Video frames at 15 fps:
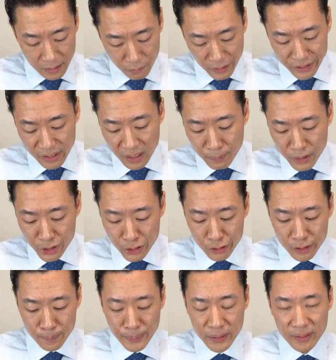Reason number 2
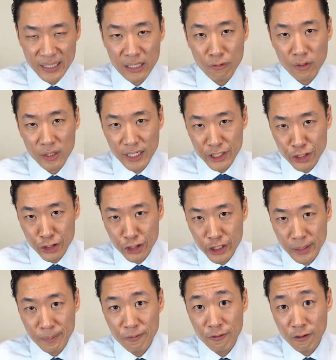is building a
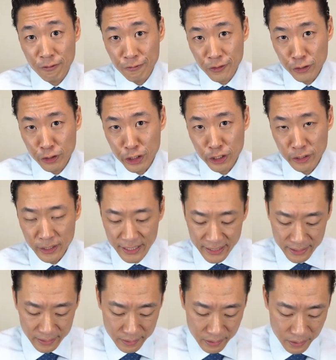relationship for future
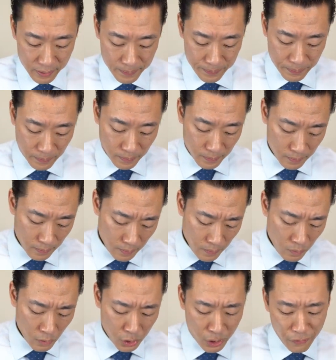needs.
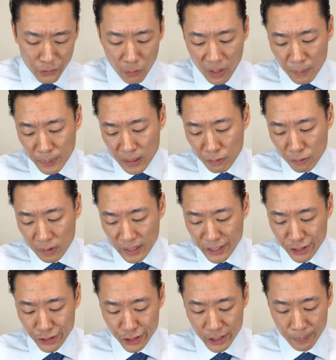So if you want to build a
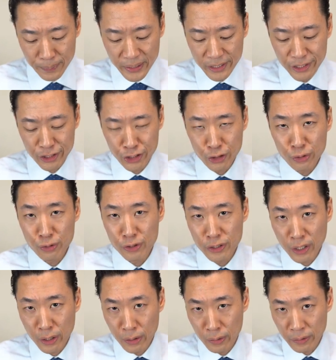relationship because you
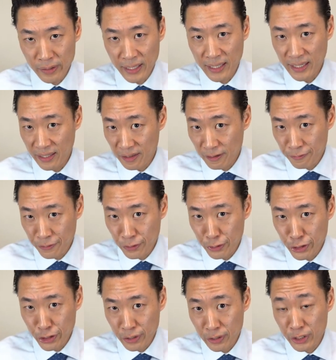know that in the
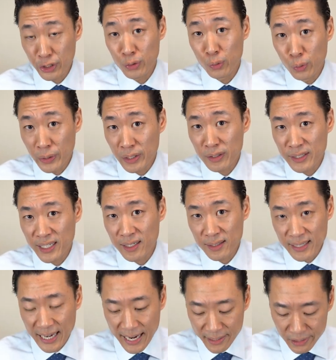future you will need a
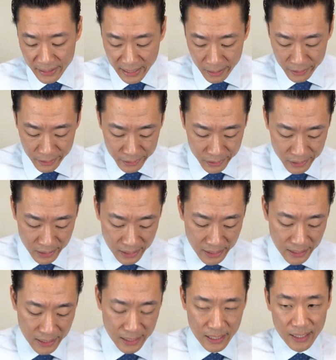tax accountant,
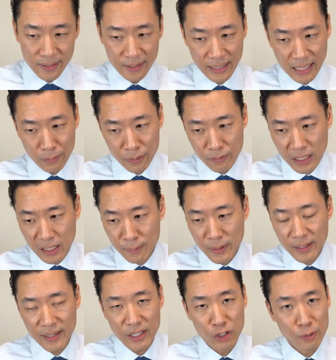then I would
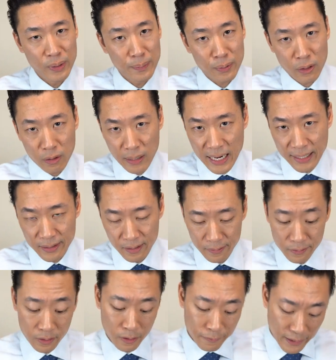recommend that you be
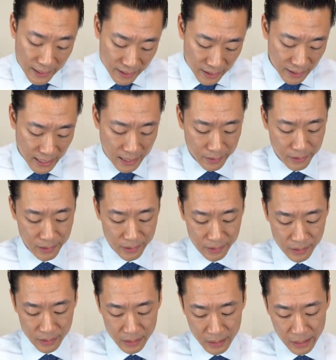proactive. Go find an
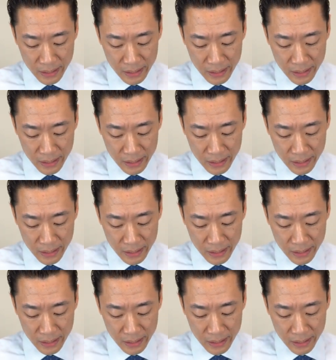accountant.